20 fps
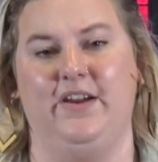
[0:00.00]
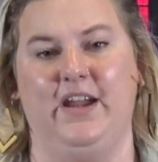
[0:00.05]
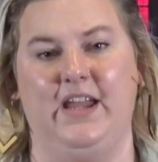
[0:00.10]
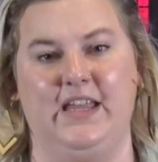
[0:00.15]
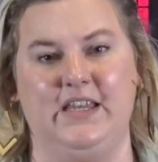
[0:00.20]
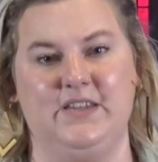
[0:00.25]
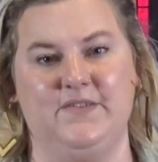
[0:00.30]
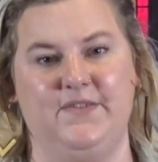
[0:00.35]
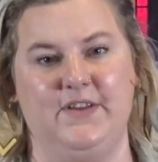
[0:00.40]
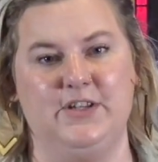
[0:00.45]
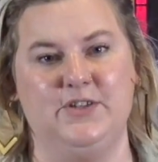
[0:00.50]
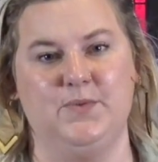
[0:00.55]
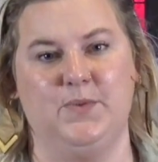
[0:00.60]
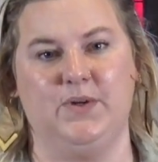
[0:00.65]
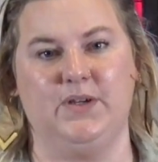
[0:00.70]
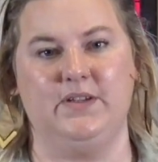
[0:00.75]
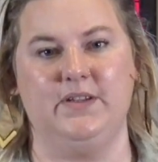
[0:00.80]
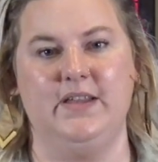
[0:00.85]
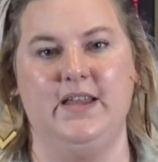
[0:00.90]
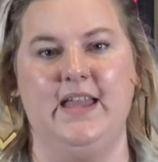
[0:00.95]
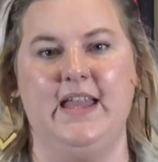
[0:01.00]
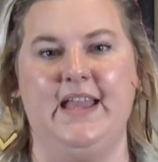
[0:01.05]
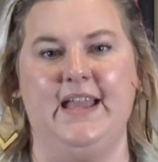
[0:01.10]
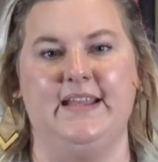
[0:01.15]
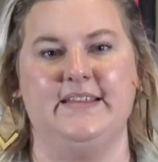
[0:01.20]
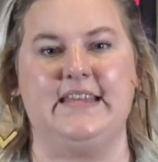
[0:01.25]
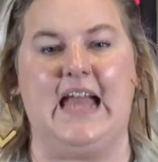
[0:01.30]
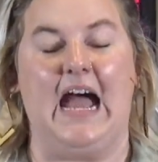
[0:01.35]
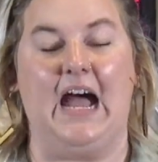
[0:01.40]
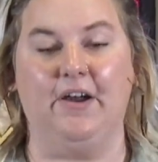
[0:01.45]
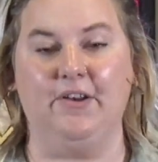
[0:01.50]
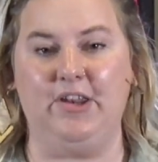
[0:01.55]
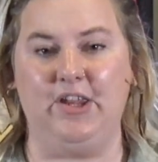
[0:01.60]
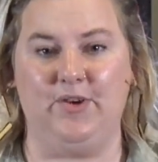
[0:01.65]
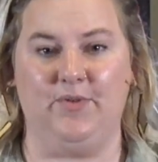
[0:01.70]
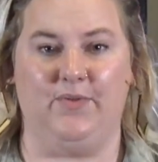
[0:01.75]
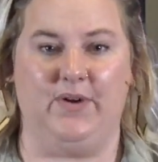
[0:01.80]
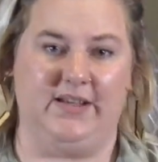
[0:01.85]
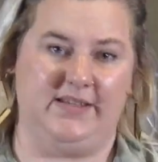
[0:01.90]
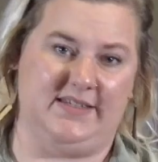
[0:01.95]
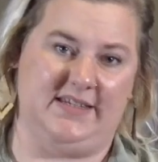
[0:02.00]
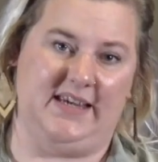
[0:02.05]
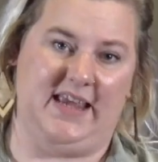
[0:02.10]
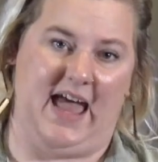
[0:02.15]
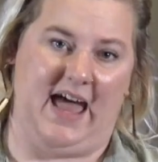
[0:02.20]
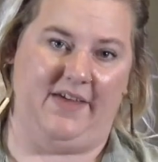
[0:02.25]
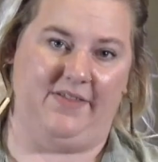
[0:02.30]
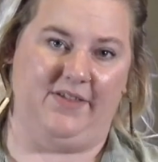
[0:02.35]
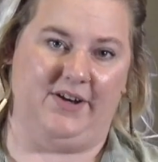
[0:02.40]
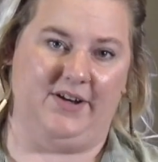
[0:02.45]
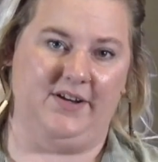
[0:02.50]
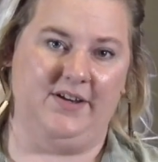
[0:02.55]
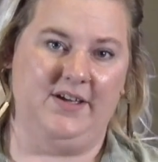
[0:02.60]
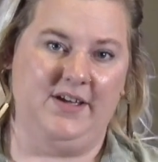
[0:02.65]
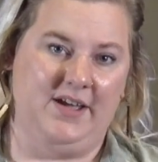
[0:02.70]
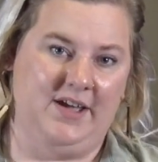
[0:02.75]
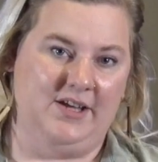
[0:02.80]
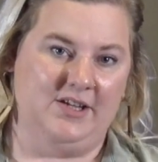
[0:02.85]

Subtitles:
or an individual is, how do you want to gather?